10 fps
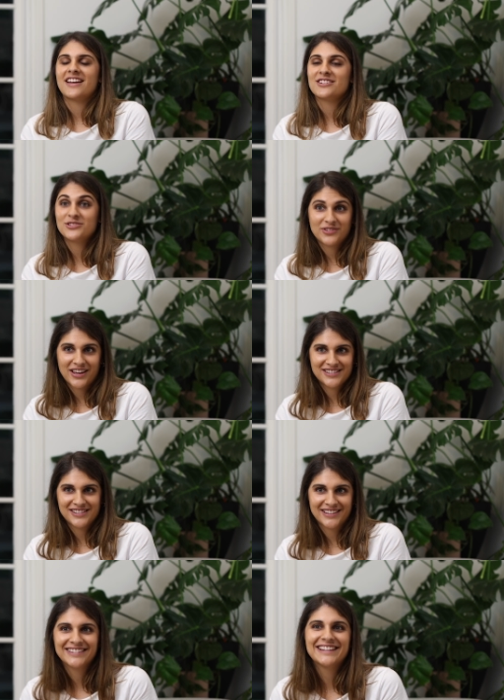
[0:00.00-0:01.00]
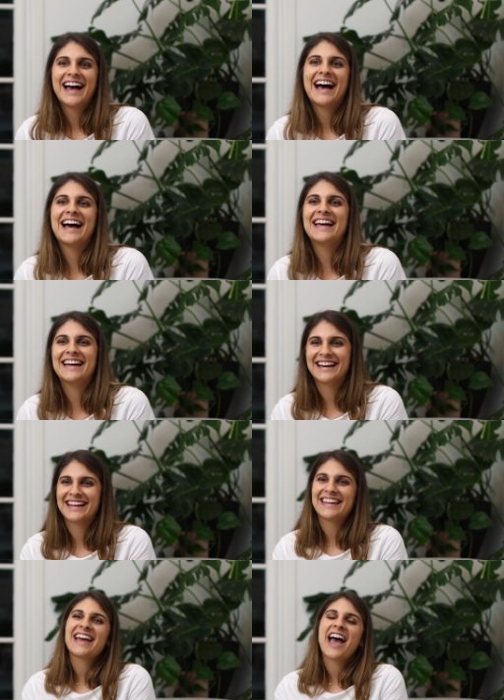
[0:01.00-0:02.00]
I do actually.
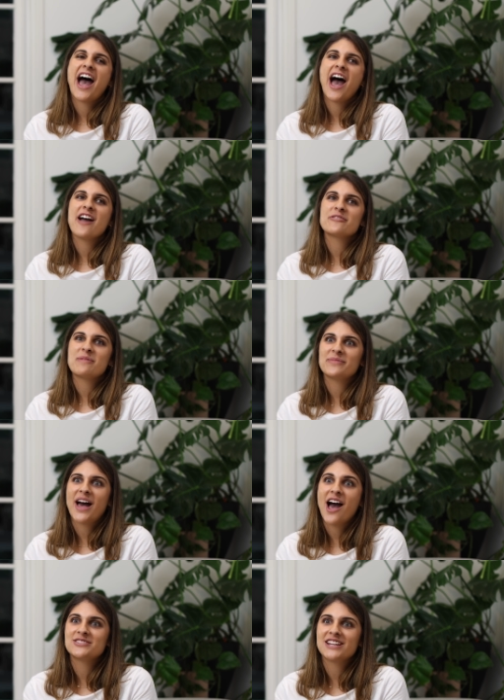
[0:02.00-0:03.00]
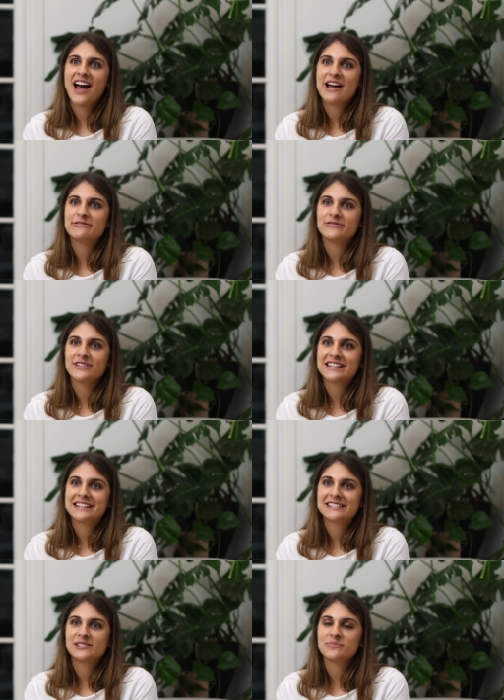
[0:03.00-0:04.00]
I remember after I
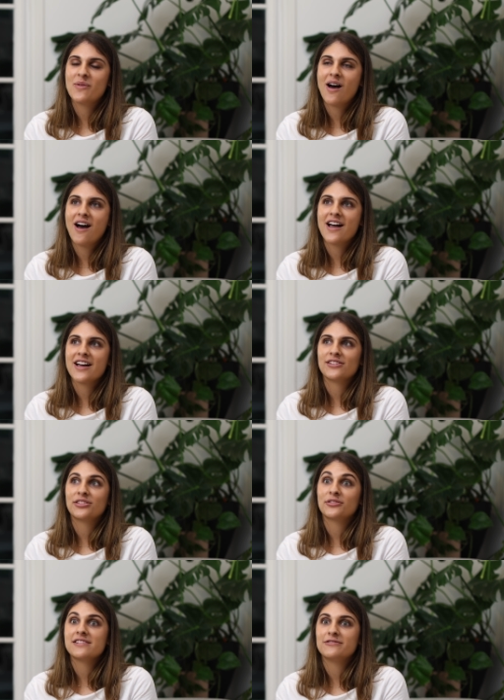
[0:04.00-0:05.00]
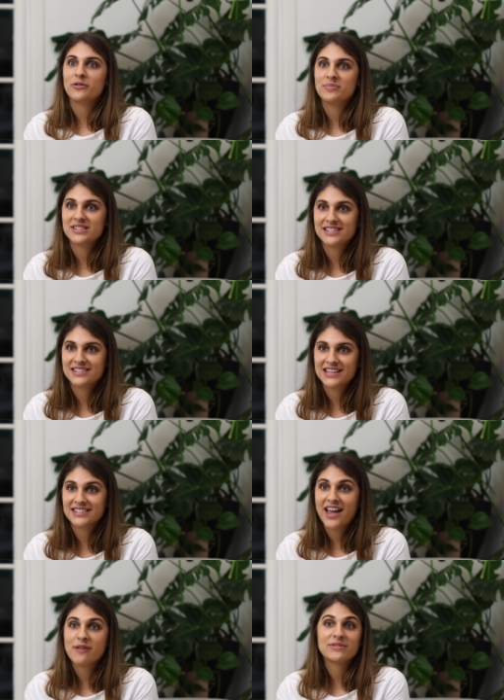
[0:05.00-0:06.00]
finished my 3-4 business
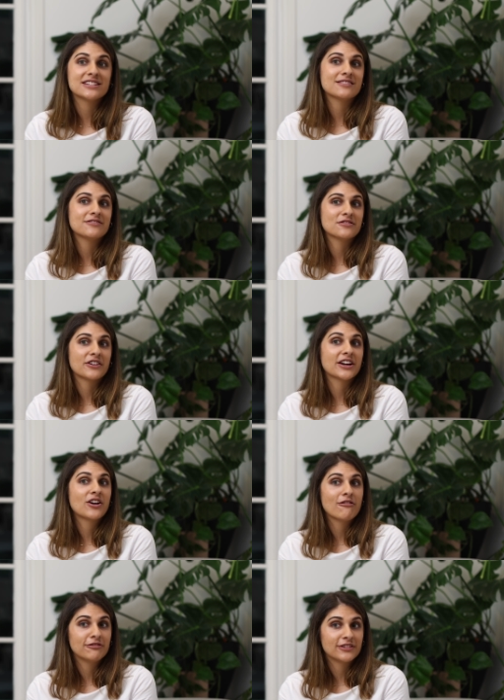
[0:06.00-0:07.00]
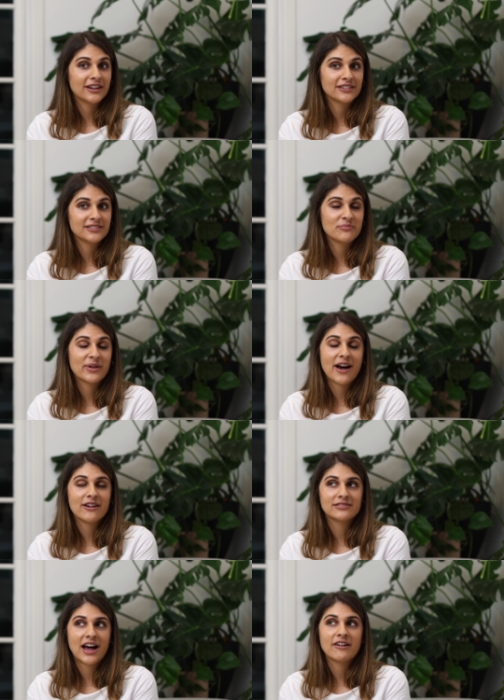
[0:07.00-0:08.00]
exam, I didn't feel very confident
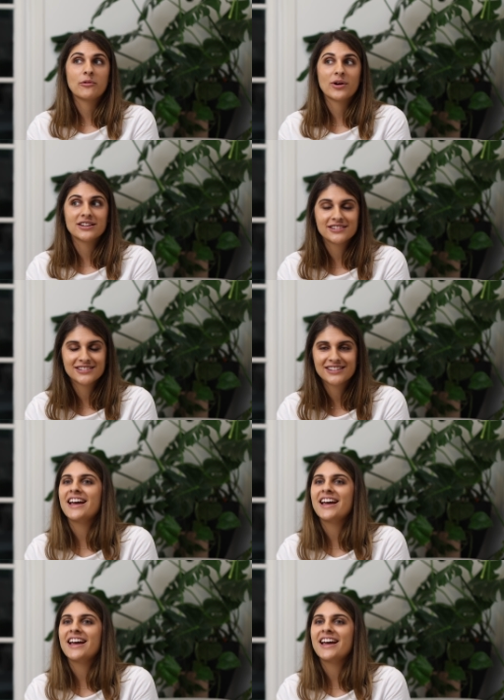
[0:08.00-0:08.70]
about how I went.